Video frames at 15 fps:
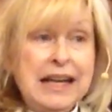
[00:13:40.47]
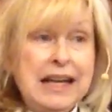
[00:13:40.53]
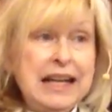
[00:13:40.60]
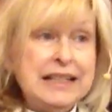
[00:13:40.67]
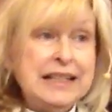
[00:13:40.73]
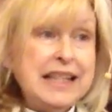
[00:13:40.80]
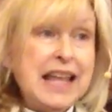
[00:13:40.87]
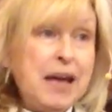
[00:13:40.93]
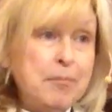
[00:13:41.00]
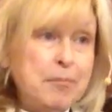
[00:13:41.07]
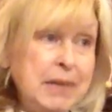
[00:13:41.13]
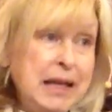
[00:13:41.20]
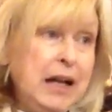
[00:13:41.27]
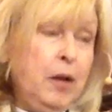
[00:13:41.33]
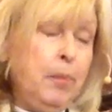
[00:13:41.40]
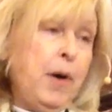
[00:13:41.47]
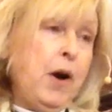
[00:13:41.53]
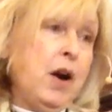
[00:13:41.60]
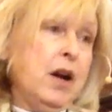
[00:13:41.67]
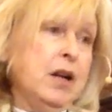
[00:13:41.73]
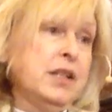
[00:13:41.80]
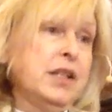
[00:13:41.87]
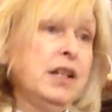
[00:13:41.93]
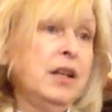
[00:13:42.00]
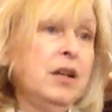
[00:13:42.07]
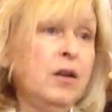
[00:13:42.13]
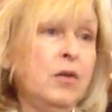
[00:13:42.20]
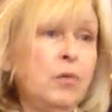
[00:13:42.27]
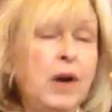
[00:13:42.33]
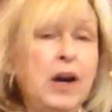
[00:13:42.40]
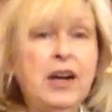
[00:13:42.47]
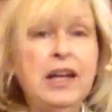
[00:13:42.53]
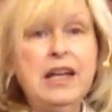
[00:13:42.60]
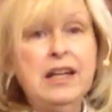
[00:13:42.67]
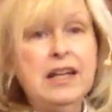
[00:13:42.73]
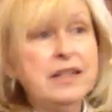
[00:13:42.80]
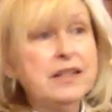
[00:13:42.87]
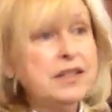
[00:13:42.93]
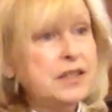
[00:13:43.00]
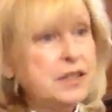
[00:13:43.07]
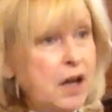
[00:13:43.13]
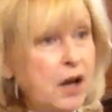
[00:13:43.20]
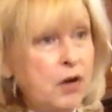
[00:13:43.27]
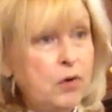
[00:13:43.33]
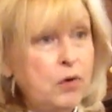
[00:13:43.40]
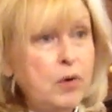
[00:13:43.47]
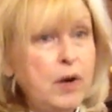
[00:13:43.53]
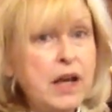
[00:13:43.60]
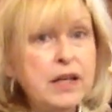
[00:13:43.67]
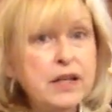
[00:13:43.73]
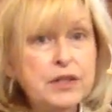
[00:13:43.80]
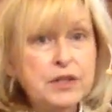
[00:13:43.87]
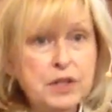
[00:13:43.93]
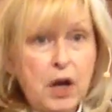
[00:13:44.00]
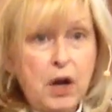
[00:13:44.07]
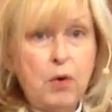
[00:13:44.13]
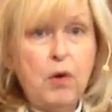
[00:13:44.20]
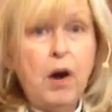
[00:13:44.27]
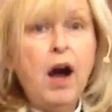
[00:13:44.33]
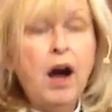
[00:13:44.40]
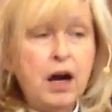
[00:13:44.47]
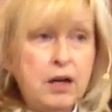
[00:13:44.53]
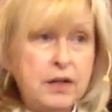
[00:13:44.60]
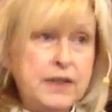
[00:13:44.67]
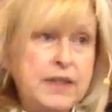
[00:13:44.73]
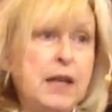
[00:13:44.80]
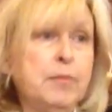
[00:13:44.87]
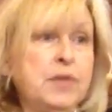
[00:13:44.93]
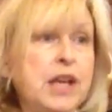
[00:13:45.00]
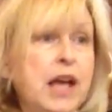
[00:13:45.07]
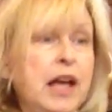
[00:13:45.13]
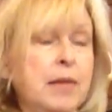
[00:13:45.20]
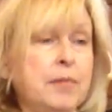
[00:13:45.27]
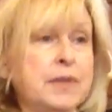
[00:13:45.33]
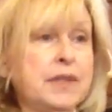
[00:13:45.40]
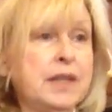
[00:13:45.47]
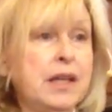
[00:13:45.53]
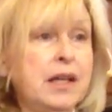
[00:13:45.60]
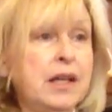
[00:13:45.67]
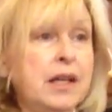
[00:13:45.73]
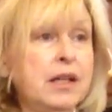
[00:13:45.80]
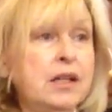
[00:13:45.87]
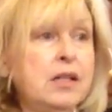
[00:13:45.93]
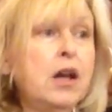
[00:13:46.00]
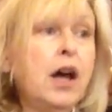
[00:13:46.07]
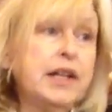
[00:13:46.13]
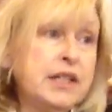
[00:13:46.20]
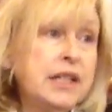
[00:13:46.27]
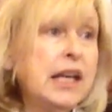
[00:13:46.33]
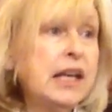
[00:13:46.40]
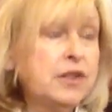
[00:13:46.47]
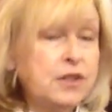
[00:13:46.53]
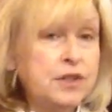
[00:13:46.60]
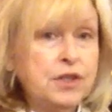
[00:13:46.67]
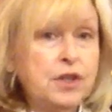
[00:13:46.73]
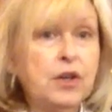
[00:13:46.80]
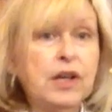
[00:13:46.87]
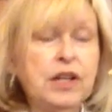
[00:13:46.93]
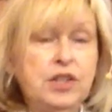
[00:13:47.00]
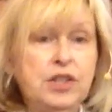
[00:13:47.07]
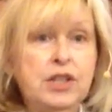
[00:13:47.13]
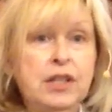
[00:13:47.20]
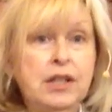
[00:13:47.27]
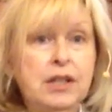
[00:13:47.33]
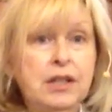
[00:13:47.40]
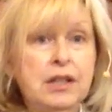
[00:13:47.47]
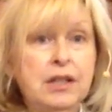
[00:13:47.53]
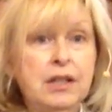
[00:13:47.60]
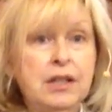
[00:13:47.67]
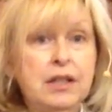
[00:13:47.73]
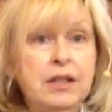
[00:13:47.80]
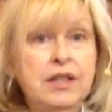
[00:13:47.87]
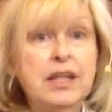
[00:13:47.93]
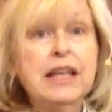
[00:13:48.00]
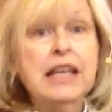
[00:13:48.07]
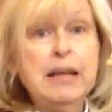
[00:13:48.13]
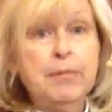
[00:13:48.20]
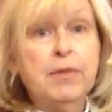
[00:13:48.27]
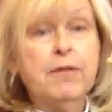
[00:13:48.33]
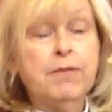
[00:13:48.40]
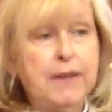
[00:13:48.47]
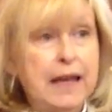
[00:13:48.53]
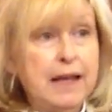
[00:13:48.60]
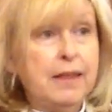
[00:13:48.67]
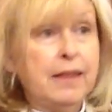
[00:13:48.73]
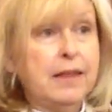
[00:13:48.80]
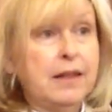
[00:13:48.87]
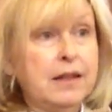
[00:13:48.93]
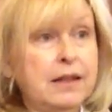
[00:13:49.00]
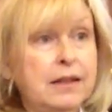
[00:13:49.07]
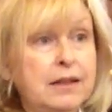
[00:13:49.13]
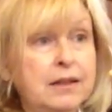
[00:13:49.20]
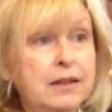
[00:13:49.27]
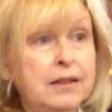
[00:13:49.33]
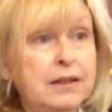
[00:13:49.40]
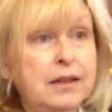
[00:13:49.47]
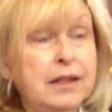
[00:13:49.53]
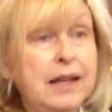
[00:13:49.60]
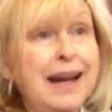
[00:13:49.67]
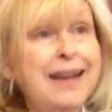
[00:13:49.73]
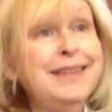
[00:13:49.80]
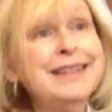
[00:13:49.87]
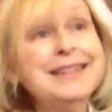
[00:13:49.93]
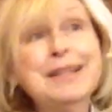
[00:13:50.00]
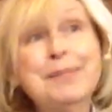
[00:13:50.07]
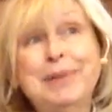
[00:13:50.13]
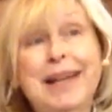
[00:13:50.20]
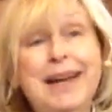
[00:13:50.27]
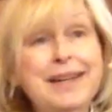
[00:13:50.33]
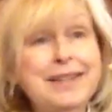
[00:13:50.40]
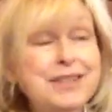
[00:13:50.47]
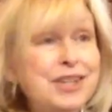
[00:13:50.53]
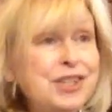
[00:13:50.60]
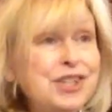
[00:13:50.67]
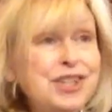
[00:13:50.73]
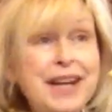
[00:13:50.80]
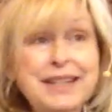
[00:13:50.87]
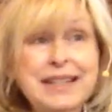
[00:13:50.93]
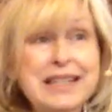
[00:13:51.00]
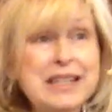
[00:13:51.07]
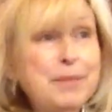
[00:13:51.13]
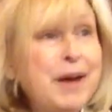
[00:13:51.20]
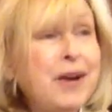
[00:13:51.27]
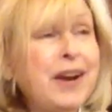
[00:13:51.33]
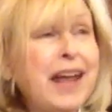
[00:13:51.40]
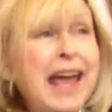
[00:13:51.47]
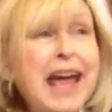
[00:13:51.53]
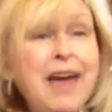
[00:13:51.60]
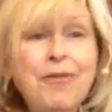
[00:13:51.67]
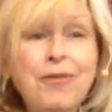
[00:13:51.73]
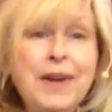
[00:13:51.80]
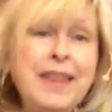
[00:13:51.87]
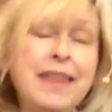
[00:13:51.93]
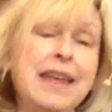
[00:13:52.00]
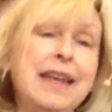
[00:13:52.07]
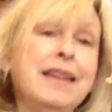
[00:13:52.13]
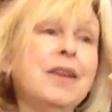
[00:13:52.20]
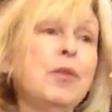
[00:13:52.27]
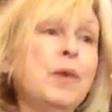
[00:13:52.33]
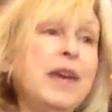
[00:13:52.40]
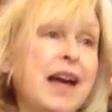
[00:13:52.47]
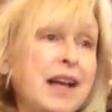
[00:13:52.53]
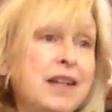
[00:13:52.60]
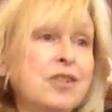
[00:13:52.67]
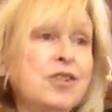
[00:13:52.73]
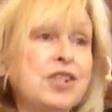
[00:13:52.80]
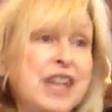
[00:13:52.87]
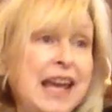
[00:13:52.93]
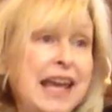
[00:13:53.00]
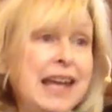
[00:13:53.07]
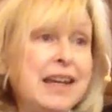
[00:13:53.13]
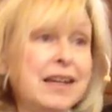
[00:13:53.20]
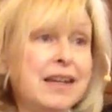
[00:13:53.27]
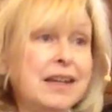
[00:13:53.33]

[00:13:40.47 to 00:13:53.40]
It's that middle part where it is so, so hard sometimes not to get discouraged, to keep the faith. And this applies to just about everything that we undertake.